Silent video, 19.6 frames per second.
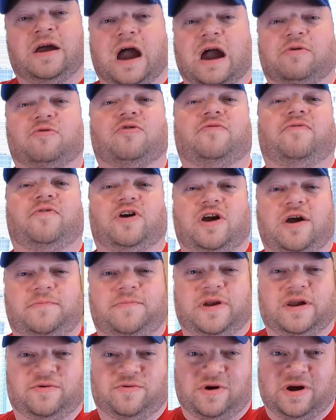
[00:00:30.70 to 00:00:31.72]
I work for a
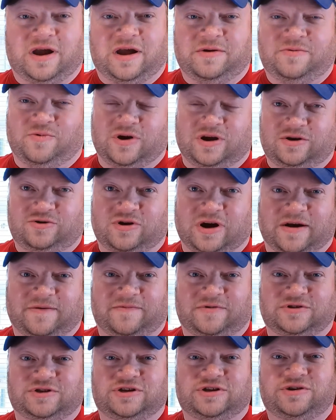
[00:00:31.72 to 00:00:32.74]
company where I
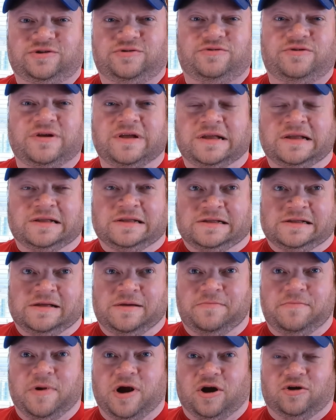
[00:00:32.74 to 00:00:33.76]
traveled to
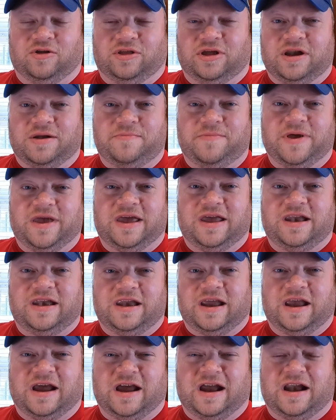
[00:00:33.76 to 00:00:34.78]
Maryland a bit,
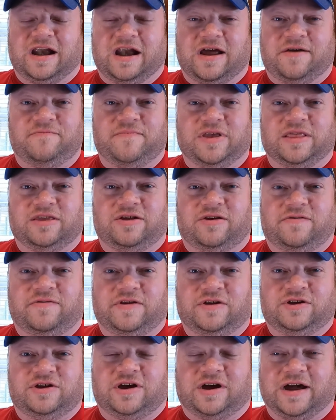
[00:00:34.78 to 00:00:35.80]
and I've been there a
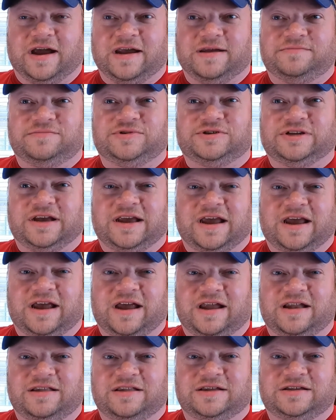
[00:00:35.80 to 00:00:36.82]
few times,
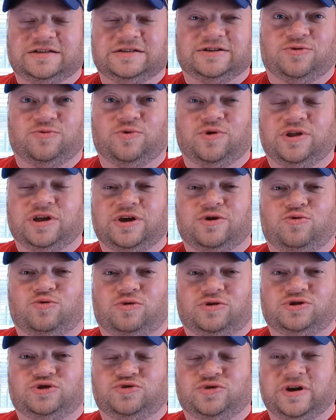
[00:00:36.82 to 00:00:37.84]
and this is a really
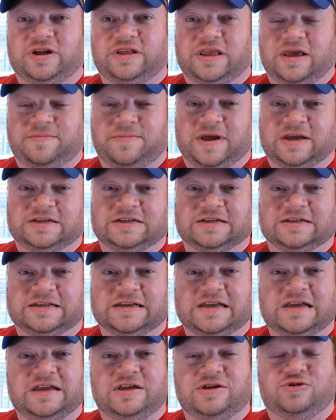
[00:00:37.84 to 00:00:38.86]
cool treat.
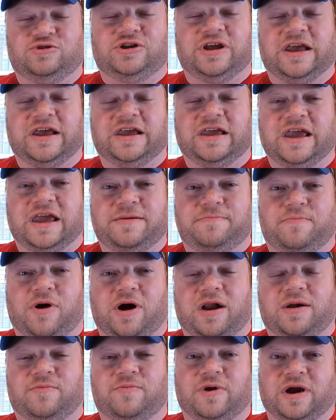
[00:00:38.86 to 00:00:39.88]
You take a
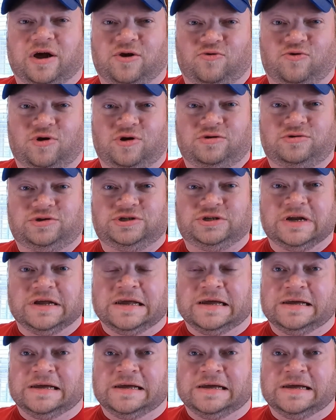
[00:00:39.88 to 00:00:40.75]
bottom round roast